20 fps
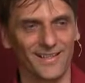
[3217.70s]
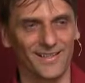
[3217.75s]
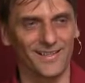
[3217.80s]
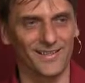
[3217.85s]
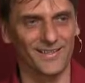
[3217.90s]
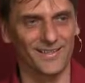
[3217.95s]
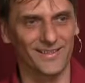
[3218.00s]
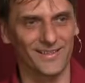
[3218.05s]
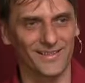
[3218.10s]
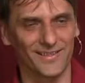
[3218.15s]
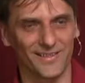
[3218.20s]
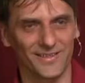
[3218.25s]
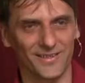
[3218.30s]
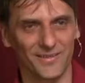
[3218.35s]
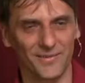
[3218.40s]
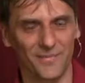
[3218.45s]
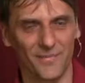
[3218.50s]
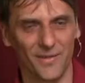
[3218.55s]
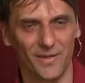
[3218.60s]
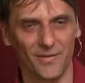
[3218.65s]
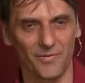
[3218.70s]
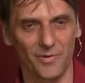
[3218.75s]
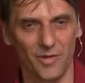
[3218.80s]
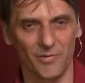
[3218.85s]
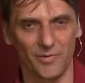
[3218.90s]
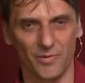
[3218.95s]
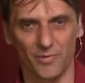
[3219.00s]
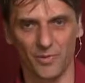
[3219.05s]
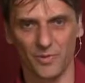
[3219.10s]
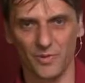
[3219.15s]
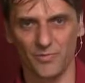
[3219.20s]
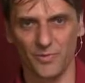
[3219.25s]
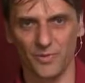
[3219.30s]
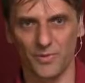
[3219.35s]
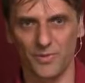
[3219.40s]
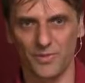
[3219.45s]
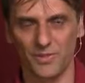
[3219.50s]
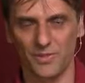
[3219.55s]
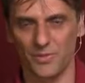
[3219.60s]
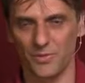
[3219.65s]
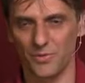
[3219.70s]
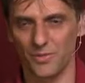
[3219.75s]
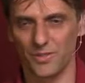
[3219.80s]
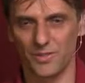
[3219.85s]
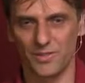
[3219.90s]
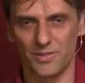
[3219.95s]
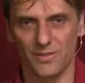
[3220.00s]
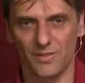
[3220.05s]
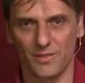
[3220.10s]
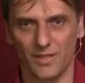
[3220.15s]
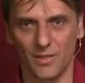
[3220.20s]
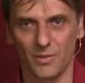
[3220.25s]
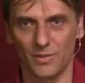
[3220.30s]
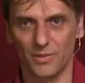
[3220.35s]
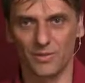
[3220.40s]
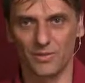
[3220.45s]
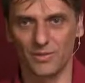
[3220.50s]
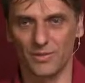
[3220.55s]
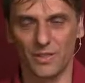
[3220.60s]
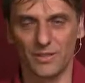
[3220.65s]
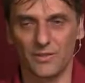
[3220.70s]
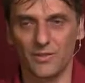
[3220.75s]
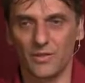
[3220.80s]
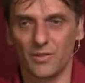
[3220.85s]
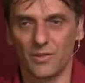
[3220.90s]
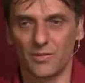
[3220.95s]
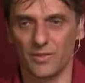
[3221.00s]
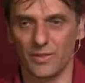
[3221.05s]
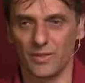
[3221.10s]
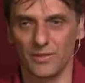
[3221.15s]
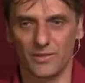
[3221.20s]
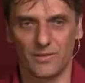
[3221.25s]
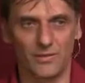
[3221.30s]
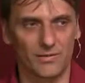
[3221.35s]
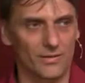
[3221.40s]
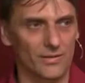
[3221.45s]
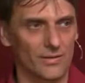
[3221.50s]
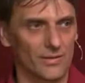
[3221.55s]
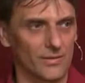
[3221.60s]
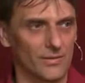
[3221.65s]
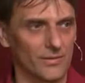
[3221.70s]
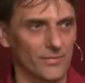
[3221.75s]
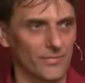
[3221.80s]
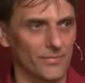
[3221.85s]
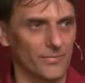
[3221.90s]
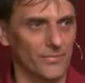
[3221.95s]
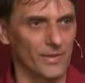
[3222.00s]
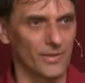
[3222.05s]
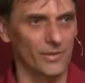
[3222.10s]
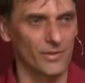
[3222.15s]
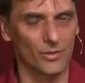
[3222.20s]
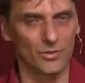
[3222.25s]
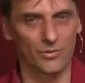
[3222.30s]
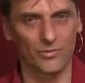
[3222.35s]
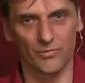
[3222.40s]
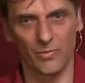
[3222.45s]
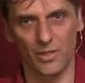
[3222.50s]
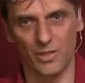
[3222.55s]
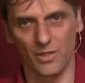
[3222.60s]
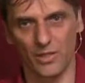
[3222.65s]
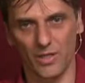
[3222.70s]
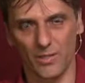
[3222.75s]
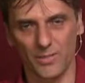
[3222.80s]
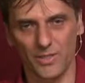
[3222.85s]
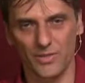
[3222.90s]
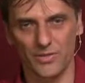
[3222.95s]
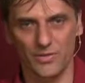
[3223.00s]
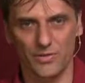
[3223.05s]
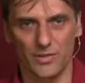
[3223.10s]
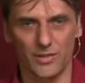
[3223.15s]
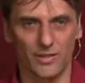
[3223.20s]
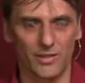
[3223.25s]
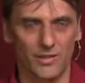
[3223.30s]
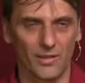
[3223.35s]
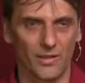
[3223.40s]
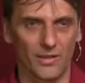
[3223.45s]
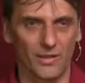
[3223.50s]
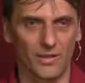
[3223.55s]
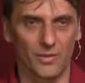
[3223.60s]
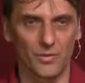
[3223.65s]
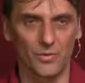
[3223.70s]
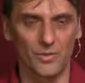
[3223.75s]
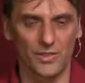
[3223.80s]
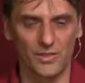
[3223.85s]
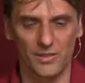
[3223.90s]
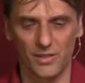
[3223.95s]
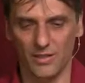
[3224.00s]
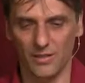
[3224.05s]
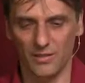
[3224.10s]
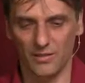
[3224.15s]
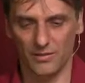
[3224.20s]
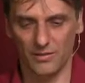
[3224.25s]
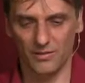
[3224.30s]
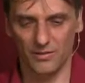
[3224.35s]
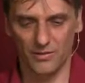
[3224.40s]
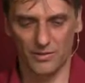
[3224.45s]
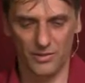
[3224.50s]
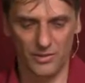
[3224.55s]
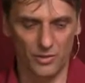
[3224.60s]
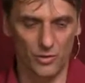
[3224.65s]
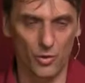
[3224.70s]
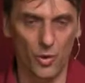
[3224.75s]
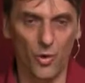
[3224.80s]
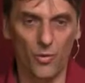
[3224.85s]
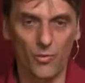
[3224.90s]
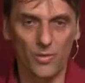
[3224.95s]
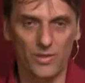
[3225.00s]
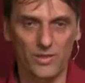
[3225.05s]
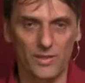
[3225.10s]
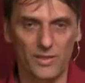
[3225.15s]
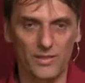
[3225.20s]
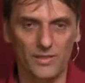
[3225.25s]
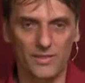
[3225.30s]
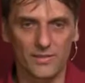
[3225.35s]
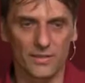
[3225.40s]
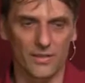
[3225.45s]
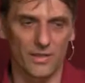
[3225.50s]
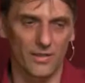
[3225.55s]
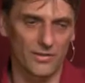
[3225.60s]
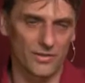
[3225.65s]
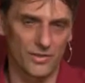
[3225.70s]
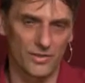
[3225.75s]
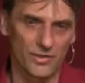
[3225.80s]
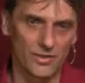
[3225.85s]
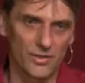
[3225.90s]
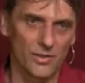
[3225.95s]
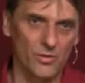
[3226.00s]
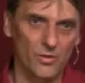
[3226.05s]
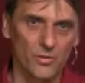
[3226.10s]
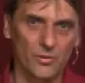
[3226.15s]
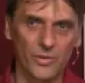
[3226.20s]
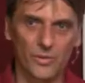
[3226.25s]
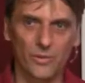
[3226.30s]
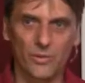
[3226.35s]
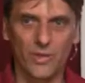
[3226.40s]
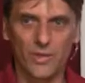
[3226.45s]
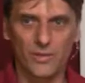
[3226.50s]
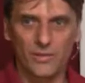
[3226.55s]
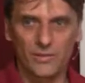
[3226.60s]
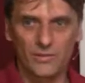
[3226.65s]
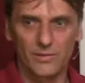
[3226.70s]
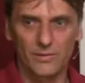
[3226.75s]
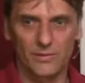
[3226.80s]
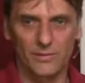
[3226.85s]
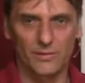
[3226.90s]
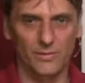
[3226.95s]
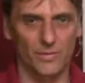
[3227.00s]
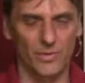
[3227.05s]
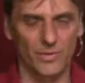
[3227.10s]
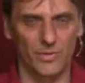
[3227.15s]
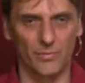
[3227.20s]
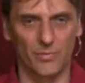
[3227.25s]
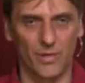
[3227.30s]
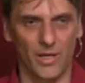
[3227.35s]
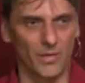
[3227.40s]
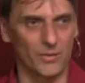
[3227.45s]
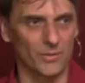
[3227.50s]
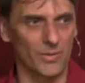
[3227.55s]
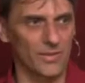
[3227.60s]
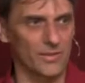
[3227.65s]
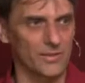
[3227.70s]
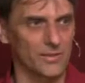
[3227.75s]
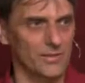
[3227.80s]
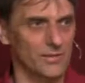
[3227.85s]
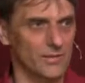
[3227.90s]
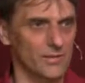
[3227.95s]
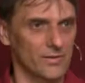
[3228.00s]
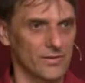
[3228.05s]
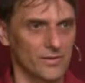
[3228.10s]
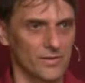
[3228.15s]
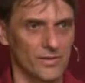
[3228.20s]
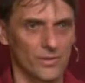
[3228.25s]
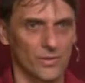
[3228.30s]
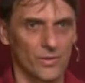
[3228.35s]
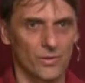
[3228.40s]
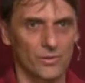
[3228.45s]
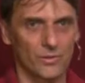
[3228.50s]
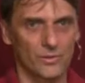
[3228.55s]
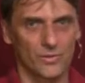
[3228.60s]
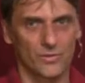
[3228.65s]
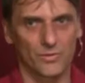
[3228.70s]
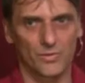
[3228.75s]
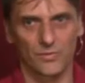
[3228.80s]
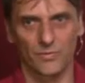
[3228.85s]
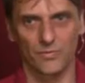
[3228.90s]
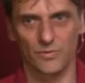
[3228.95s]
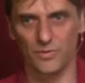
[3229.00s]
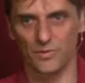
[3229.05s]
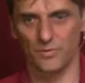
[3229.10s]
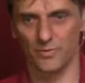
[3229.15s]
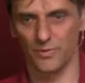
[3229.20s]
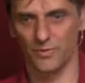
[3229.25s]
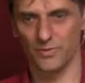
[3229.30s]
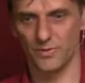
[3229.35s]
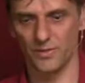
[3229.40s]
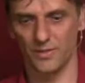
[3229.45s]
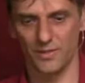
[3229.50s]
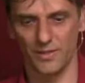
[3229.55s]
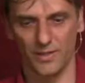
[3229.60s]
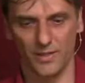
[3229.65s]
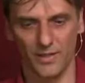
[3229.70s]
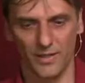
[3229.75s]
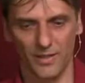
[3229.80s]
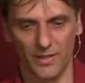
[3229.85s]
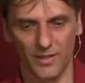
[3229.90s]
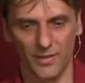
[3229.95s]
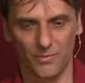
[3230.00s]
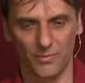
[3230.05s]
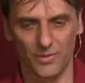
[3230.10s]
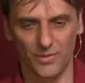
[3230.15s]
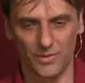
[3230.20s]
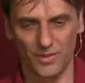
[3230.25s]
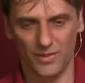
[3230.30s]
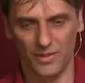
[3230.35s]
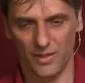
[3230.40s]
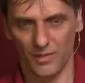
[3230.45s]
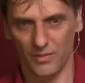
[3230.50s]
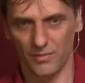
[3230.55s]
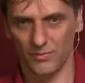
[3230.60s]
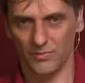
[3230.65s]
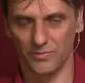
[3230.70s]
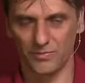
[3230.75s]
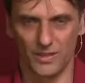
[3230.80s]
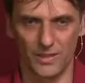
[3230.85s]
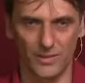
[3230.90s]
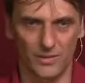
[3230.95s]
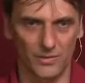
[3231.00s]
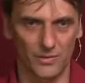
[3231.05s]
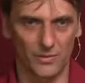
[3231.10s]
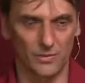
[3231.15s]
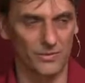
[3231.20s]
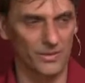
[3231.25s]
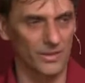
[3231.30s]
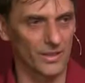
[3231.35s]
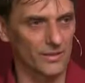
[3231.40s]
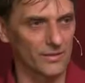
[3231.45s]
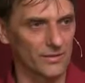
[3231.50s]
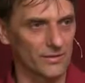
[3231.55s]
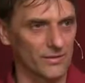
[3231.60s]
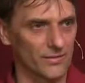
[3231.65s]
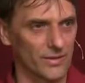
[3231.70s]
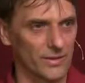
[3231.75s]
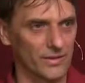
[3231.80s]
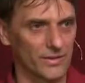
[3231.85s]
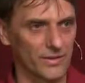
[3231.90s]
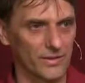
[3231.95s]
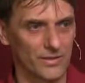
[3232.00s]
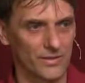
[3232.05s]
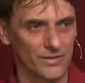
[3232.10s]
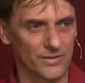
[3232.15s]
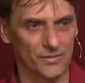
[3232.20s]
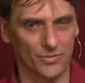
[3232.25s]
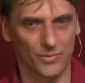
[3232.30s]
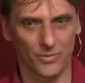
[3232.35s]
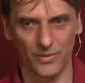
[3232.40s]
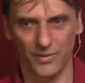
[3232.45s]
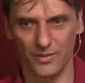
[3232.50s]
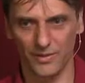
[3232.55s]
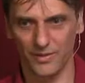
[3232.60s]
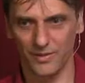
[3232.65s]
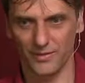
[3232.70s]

that uh, if you have a phosphorus, you just cannot get rid of it. Uh, not with the chemistry, you just can just grow things and just throw it away with the biomass, just goes also phosphorus, which is kind of, I don't know, 10, 20 years work